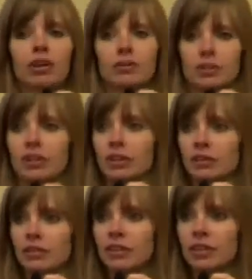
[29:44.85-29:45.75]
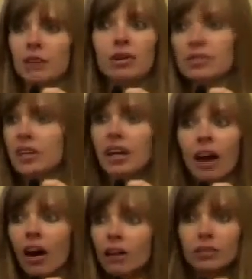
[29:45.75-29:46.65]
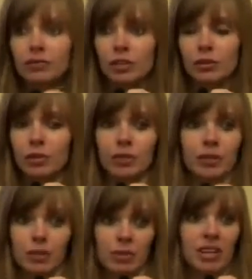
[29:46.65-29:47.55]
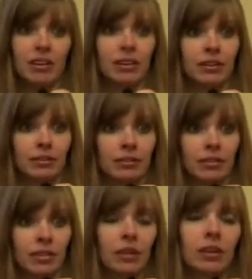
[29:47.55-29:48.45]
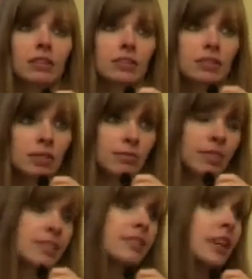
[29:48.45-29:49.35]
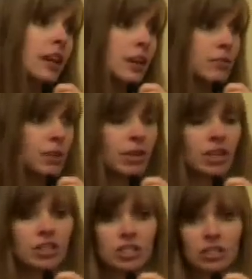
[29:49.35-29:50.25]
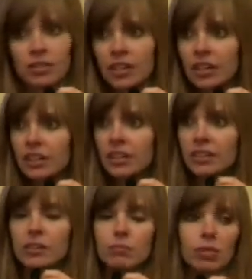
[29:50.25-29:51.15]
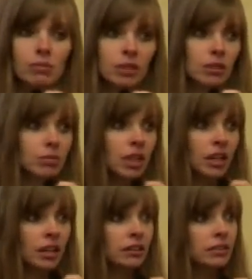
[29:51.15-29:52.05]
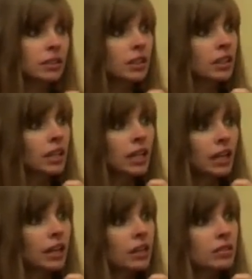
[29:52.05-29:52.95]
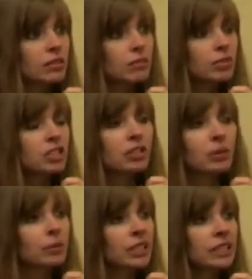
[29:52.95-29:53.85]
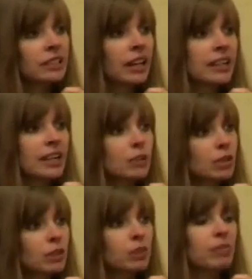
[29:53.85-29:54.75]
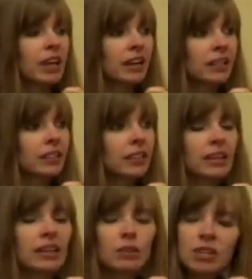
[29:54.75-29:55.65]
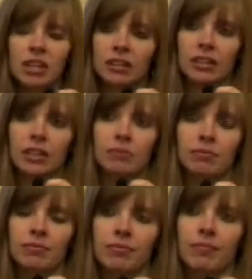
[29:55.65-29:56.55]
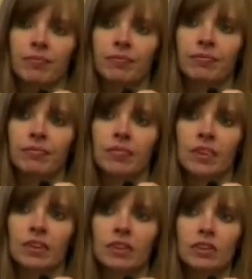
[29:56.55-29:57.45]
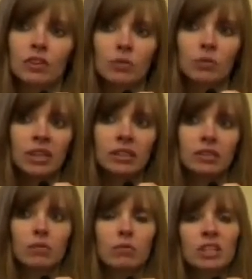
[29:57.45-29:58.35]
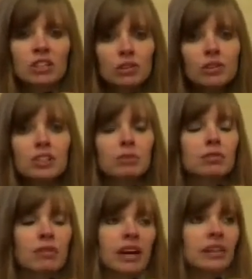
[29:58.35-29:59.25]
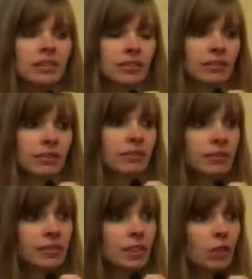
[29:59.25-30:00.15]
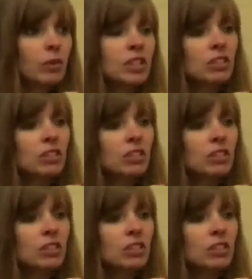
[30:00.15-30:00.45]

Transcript: coaster that most all of you are going to be on. Oh, this was a mistake. Maybe I shouldn't have done this, blah, blah, blah. But you know what? I kept coming back, and I kept telling him, you know what? We knew this was right. We